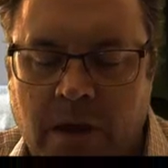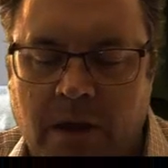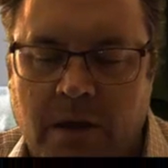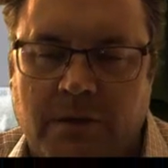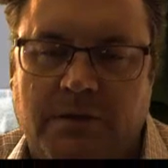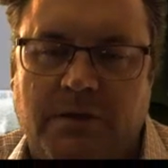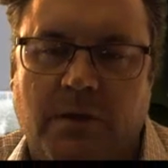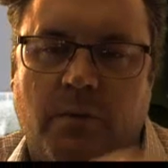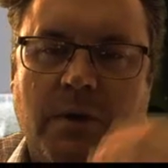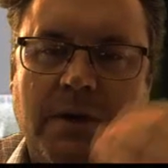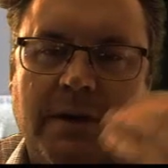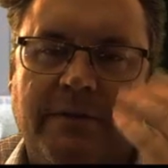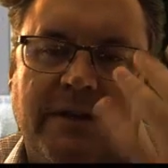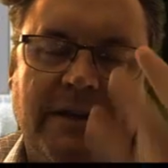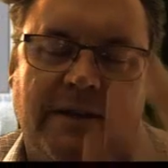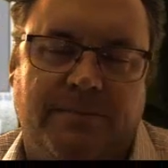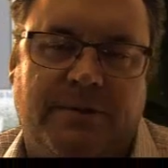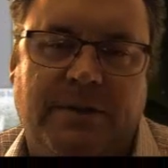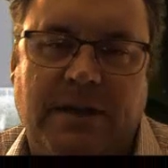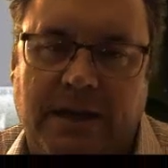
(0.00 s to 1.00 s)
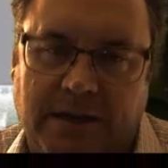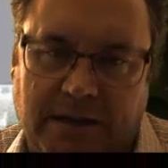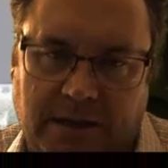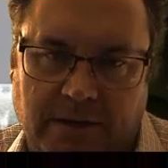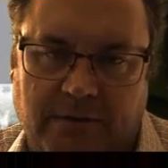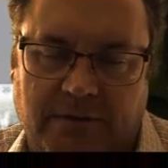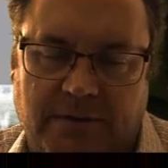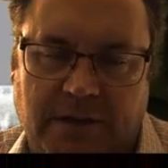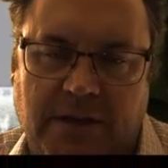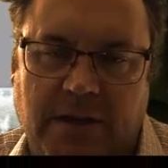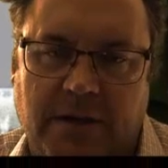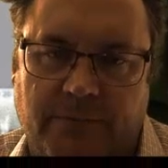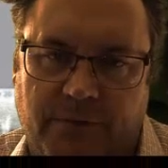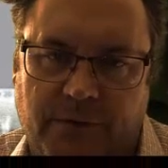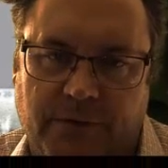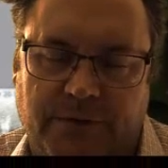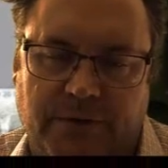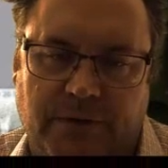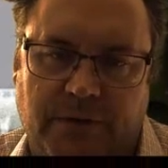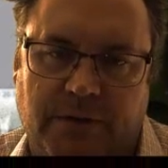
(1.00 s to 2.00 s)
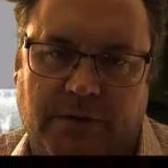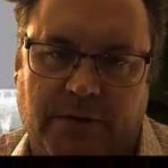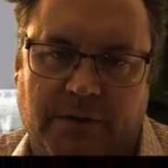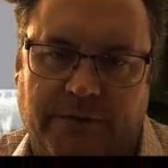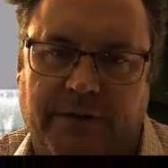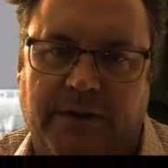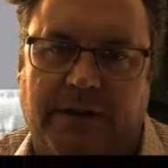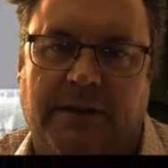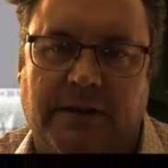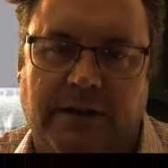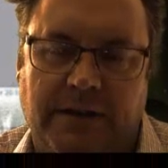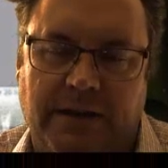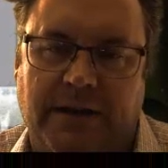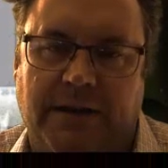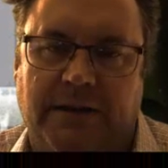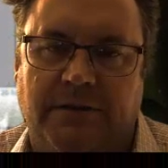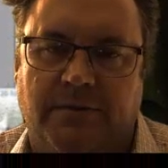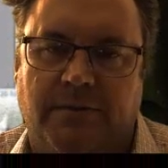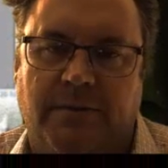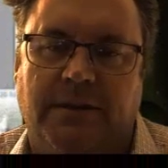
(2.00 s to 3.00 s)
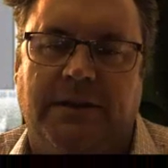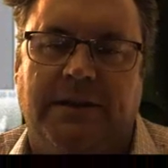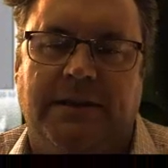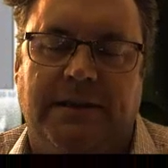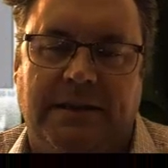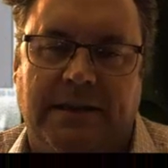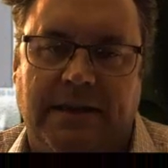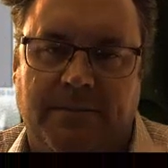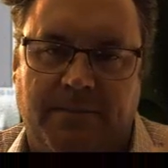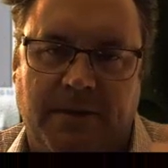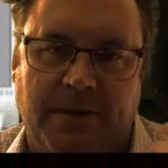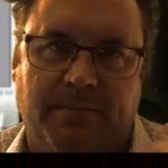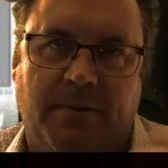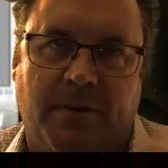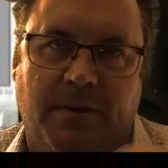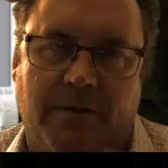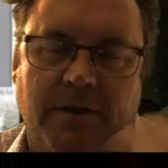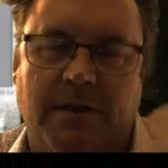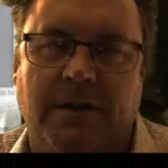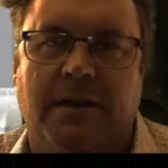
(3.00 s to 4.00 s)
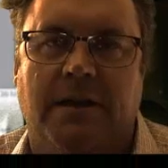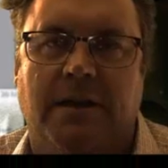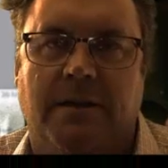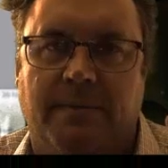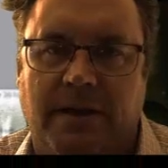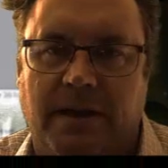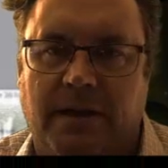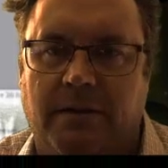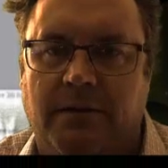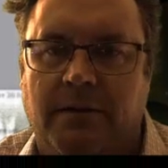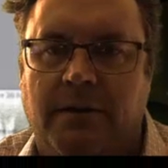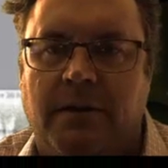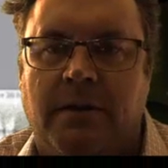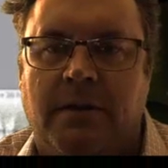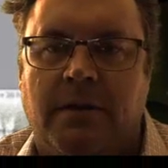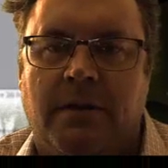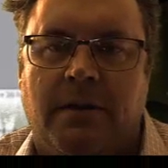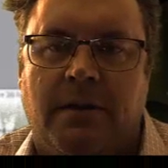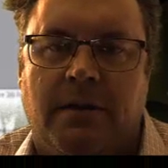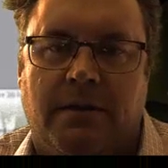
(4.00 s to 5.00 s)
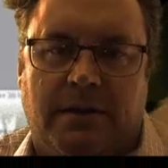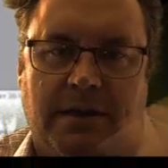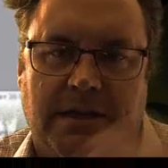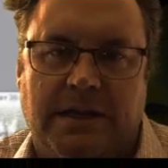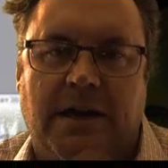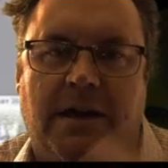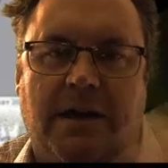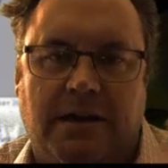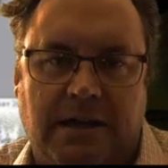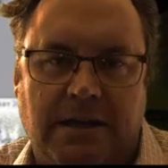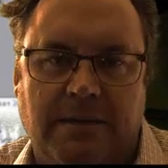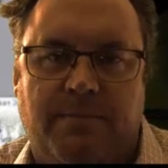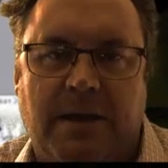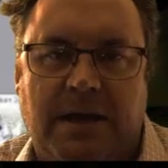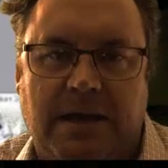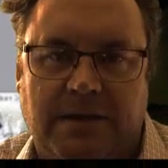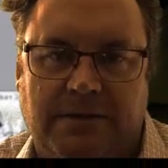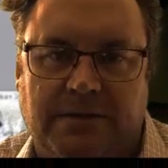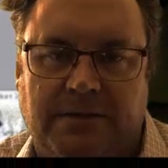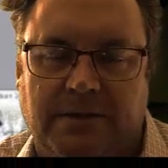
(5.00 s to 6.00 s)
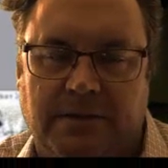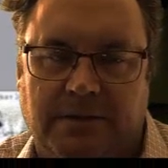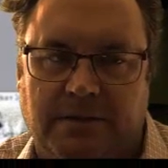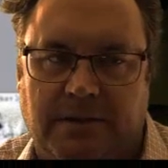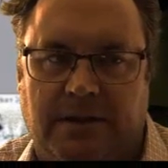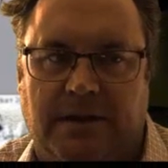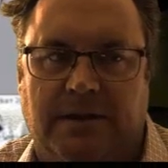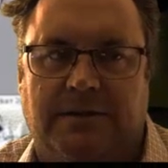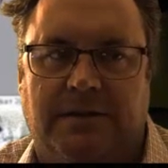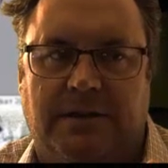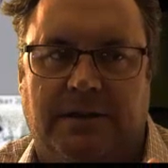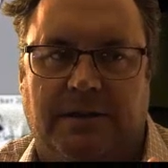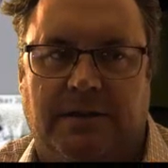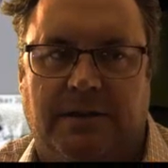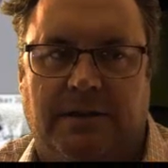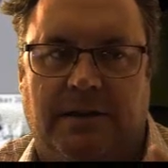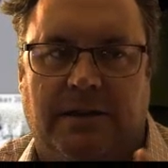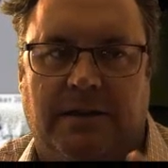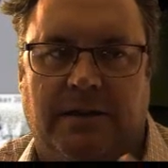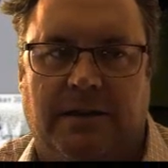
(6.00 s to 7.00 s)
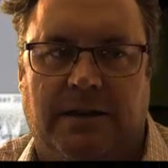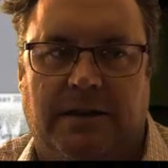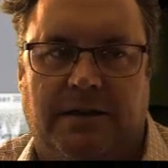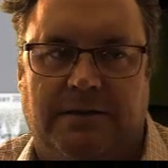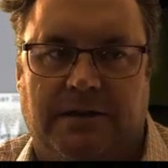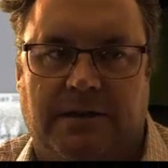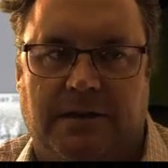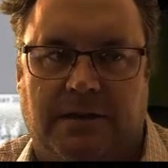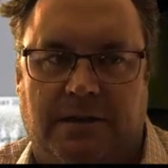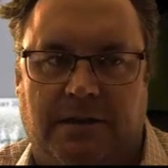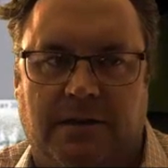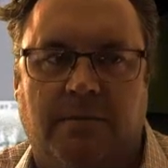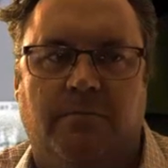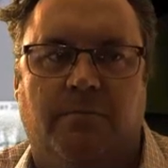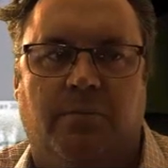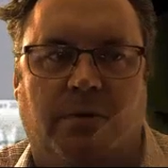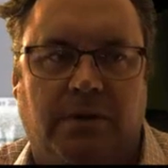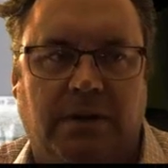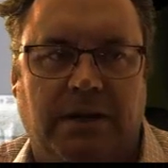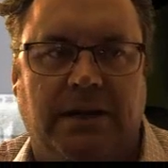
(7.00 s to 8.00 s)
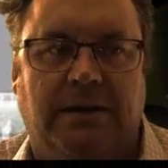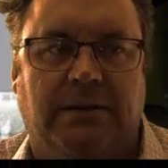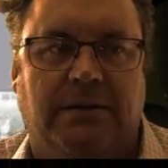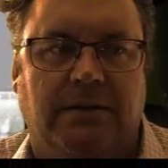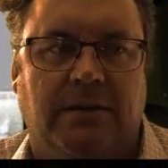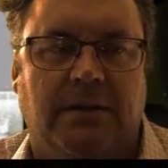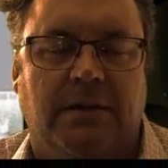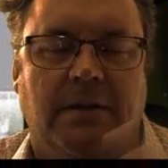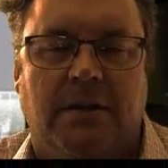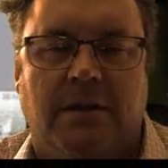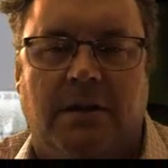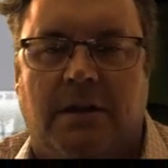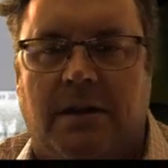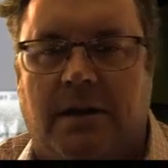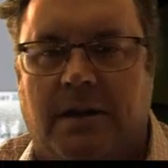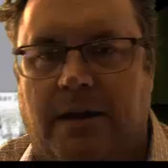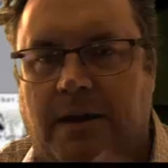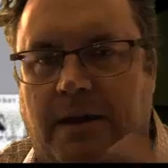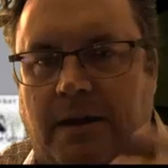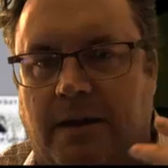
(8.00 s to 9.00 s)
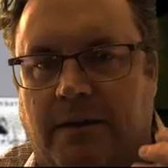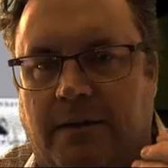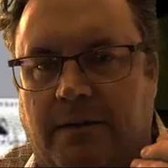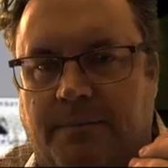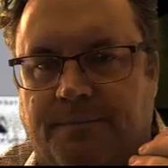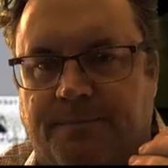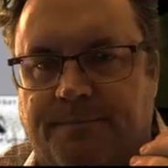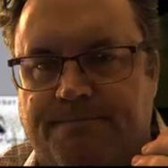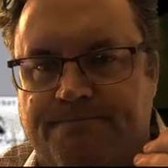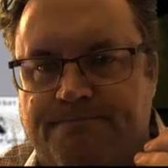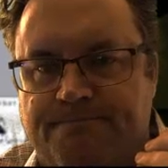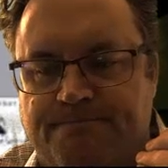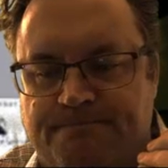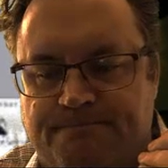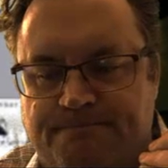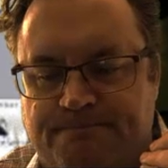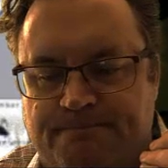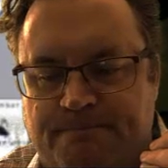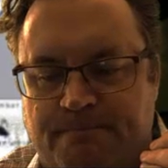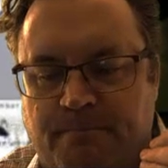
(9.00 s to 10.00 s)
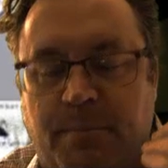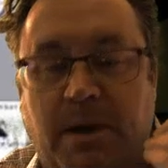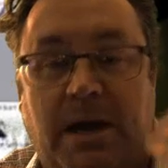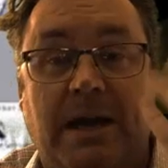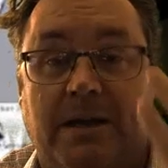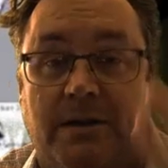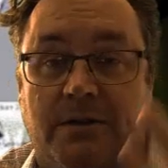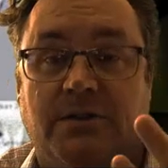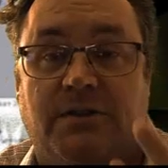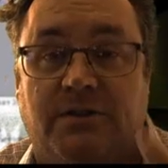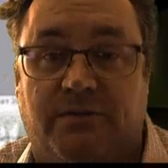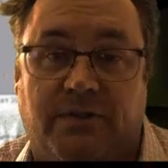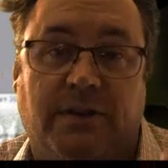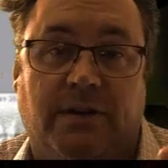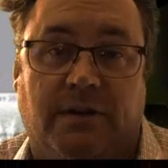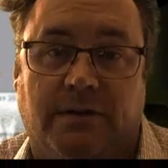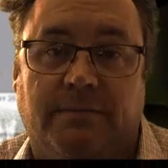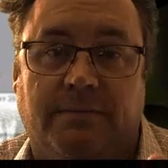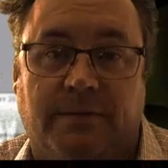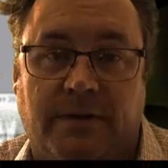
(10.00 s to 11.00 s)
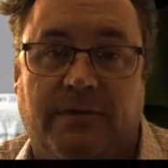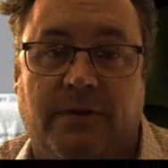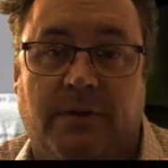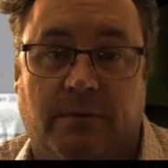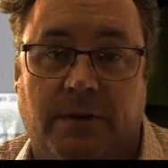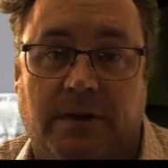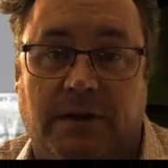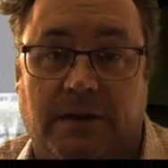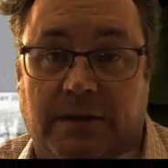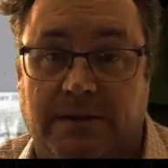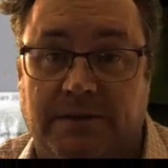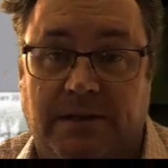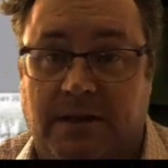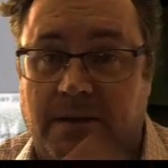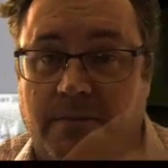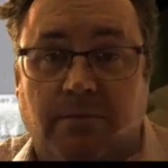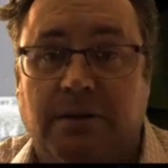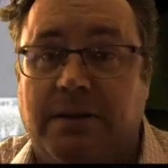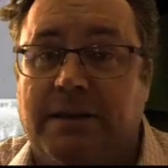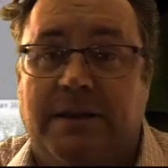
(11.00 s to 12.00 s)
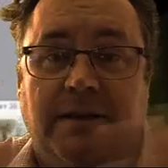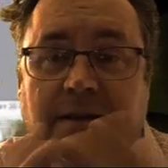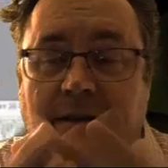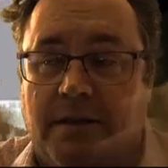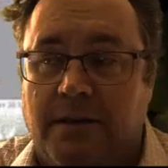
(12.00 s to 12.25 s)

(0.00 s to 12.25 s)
So one of the objectives, to come full circle, of the clinic is really to get people thinking about the Yaqui Basin as a complete biosphere, if you will, as a complete